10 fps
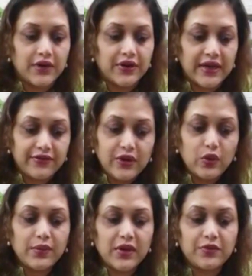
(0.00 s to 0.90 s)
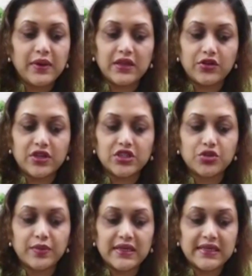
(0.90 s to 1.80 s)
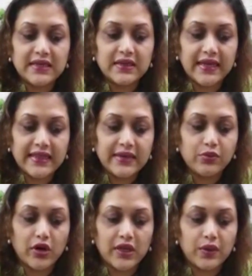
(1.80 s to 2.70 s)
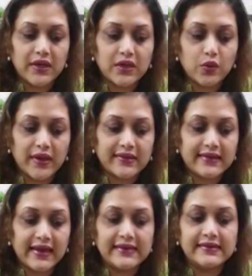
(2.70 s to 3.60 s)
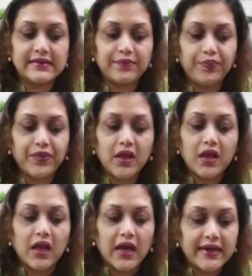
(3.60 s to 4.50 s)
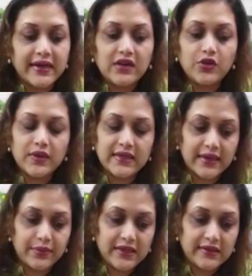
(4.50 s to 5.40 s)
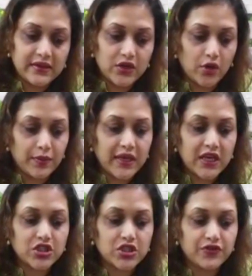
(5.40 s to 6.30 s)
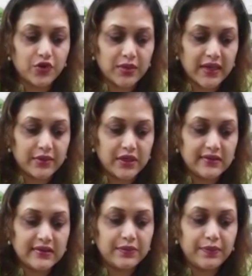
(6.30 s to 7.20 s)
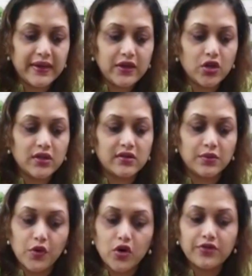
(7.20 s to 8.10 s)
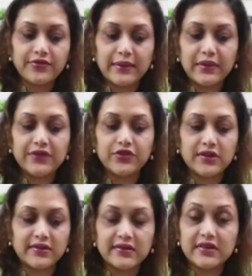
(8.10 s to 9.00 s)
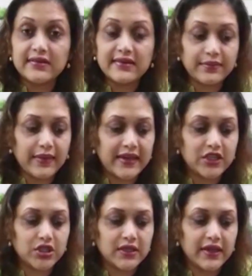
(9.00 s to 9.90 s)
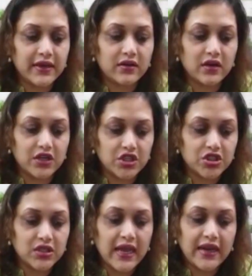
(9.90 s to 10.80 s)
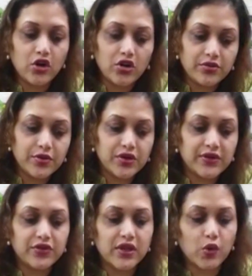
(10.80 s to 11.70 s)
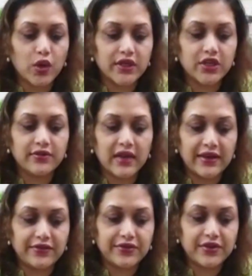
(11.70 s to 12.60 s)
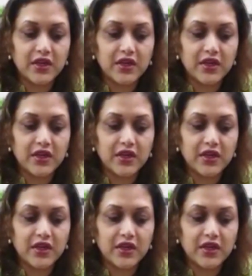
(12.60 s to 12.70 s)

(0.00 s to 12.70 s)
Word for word: Everyone must be encouraged to maintain a healthy body weight and waist size. Adults with diabetes and complications from diabetes depend on the support of family for assistance in managing their condition and contributing to their quality of life.